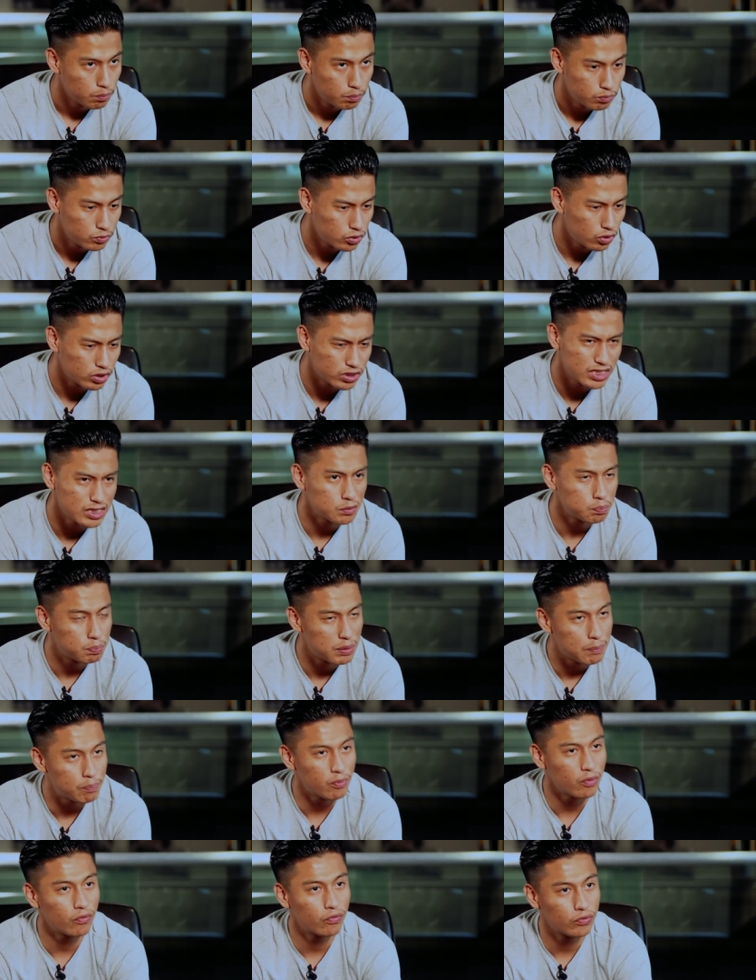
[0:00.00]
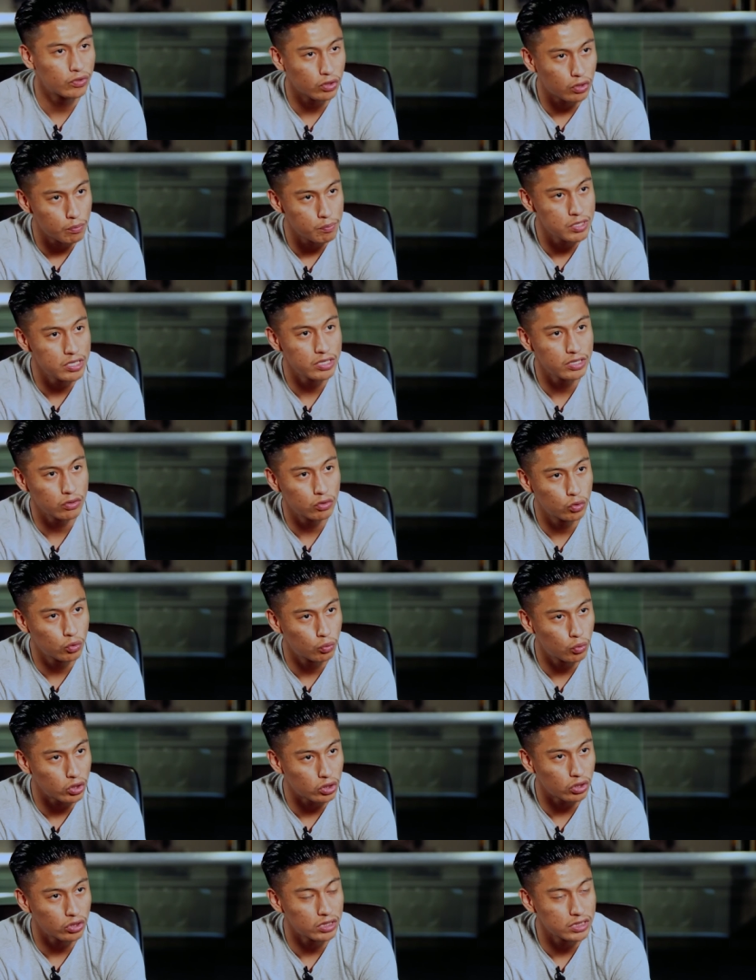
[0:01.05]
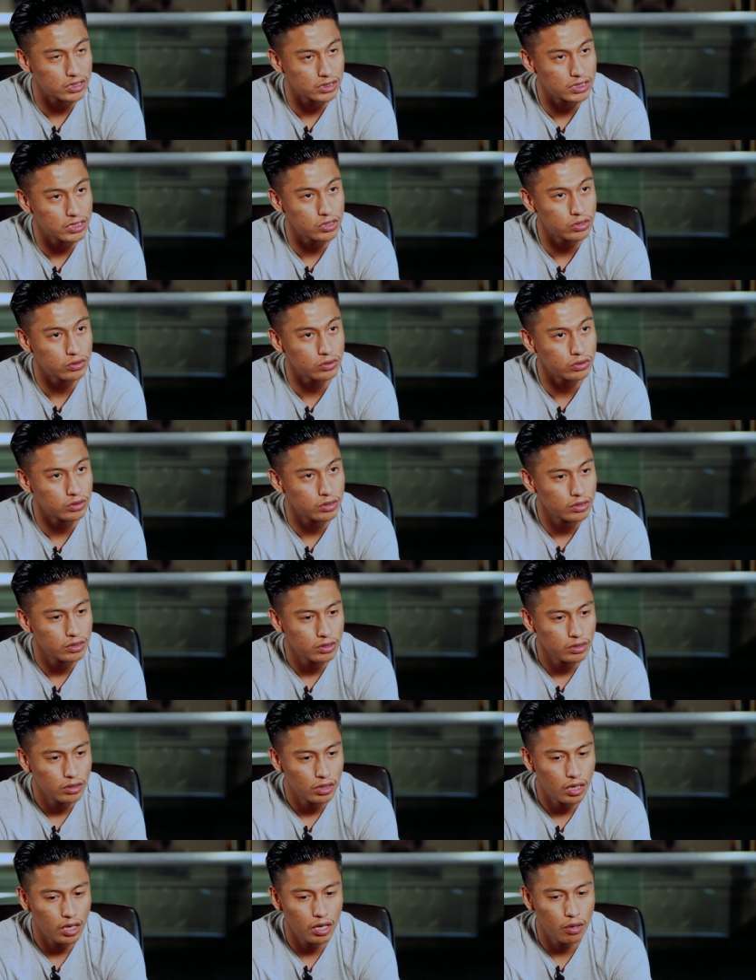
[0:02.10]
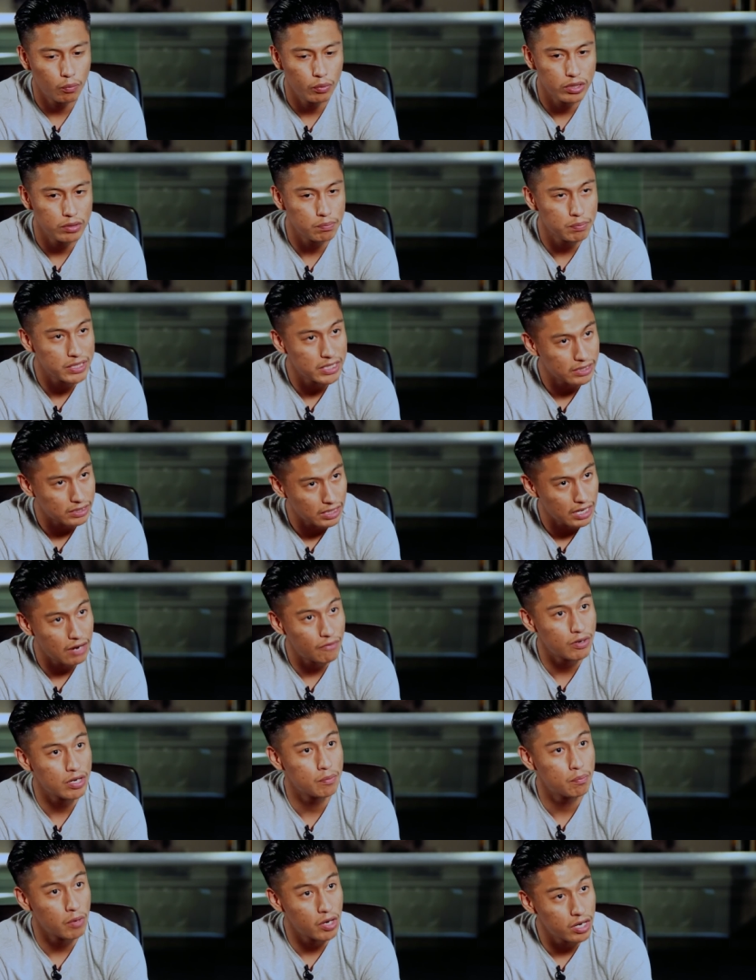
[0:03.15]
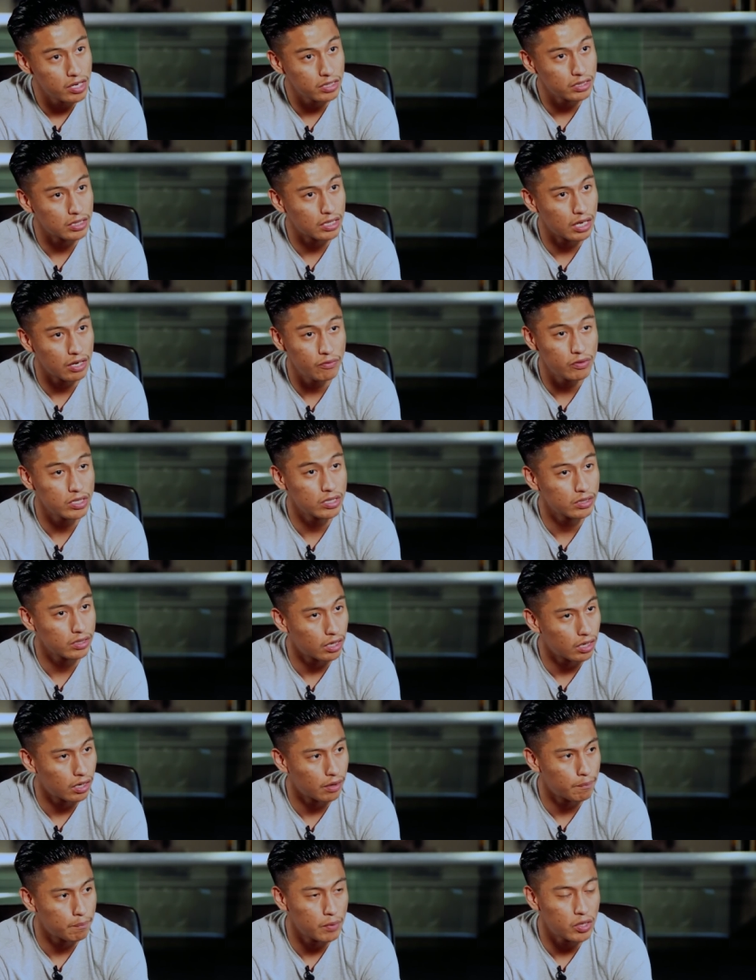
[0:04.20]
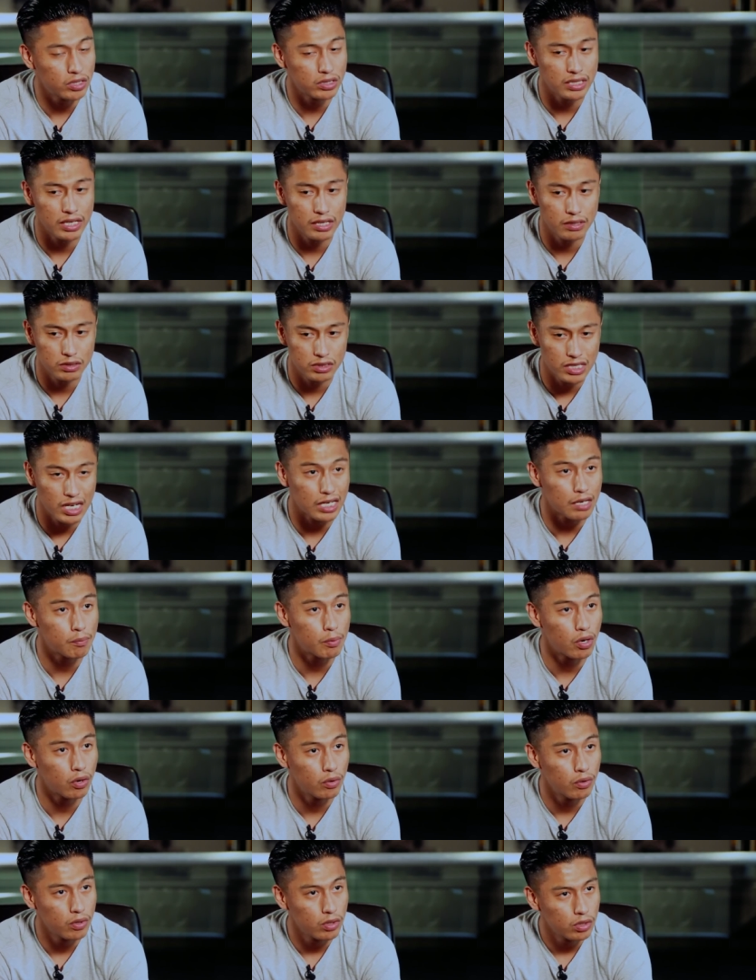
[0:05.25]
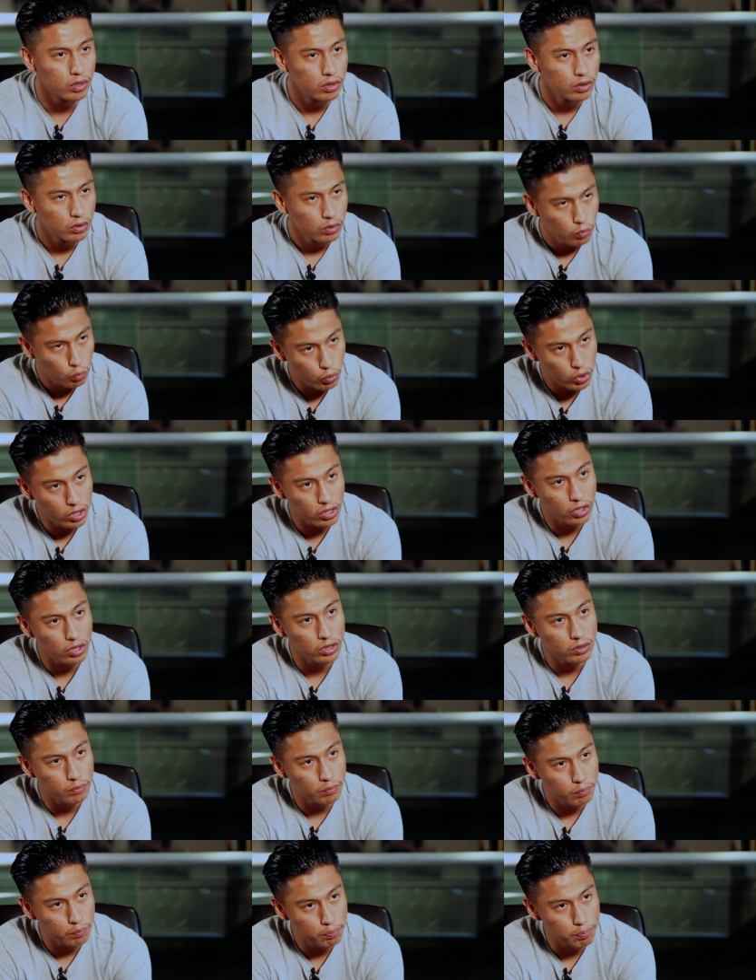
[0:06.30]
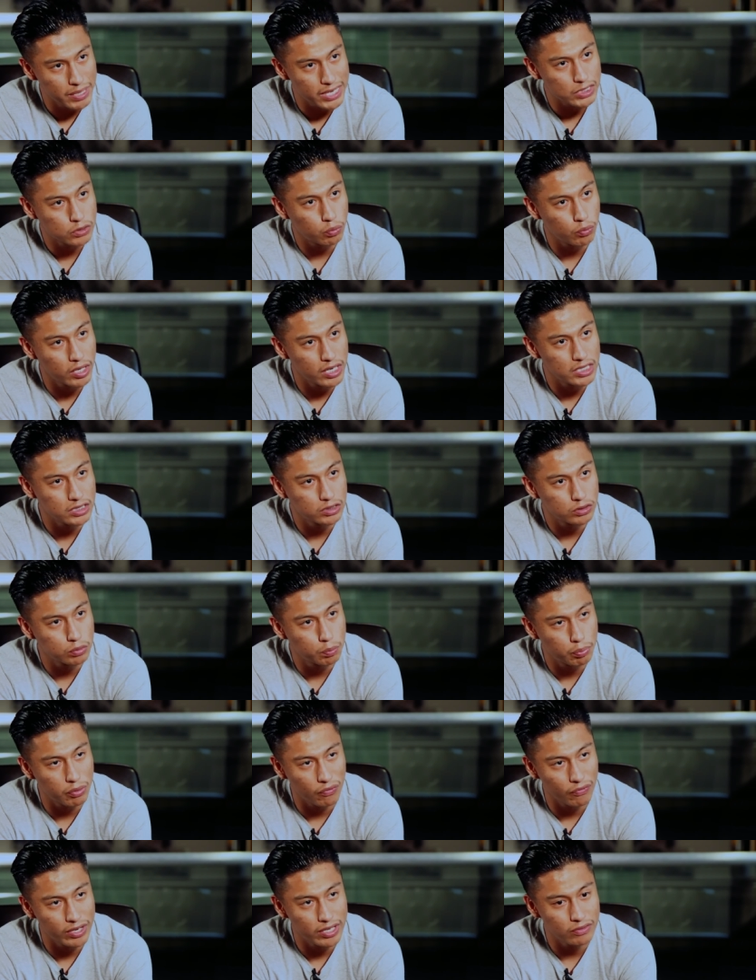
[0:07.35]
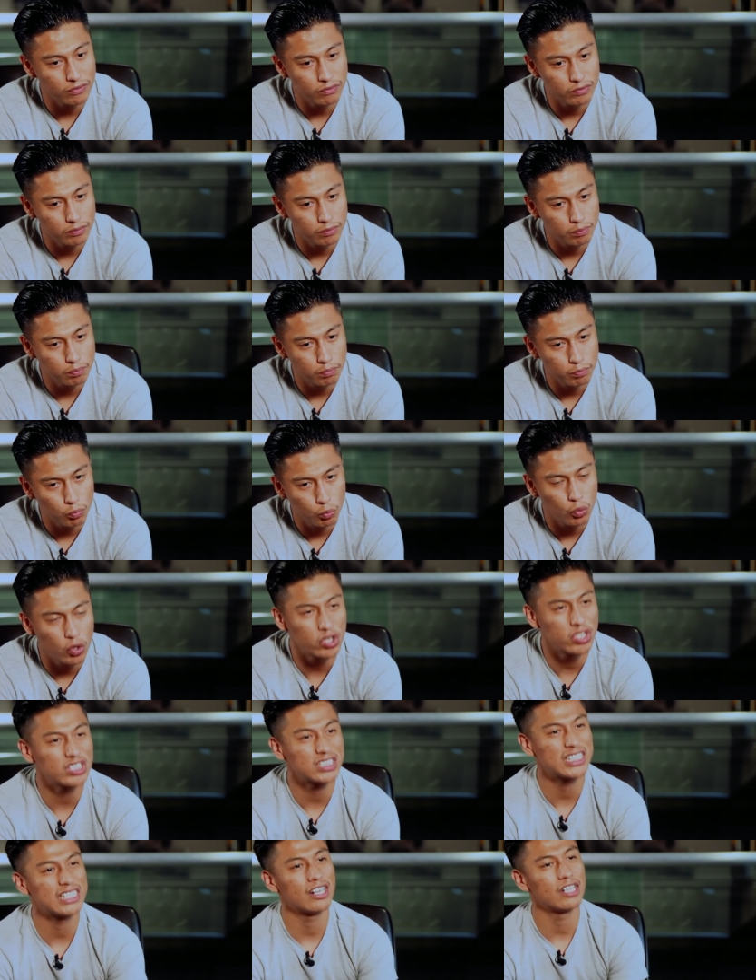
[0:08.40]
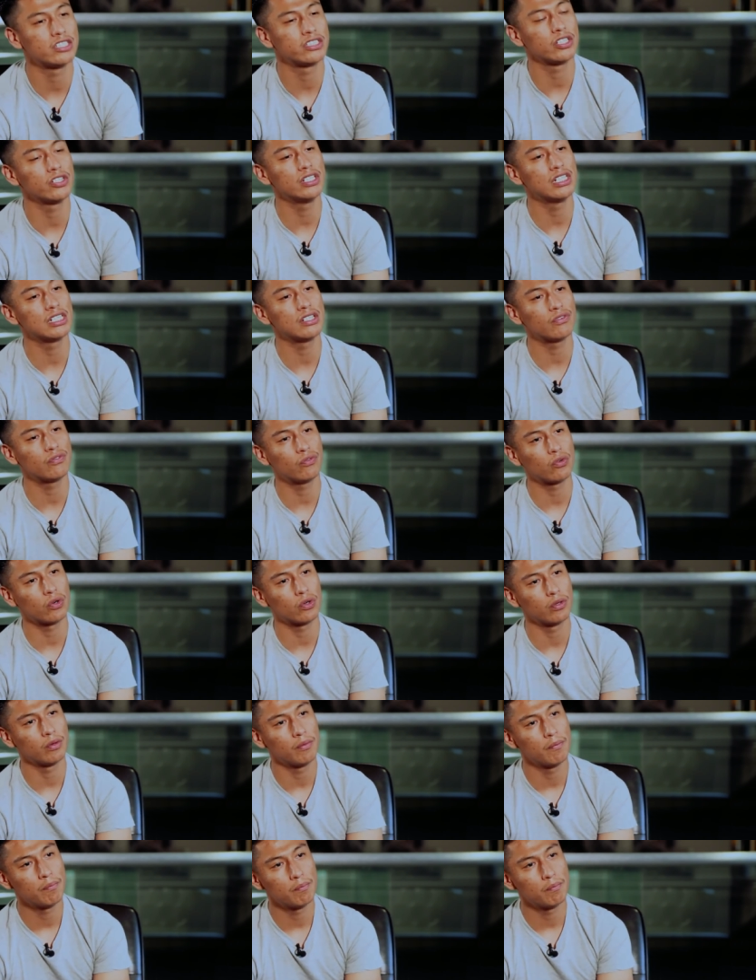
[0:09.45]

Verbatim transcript: you know, just people of the community who work on these issues. Uh, we meet every month, every uh, month, and talk about what are best ways to prevent. What is an alternative for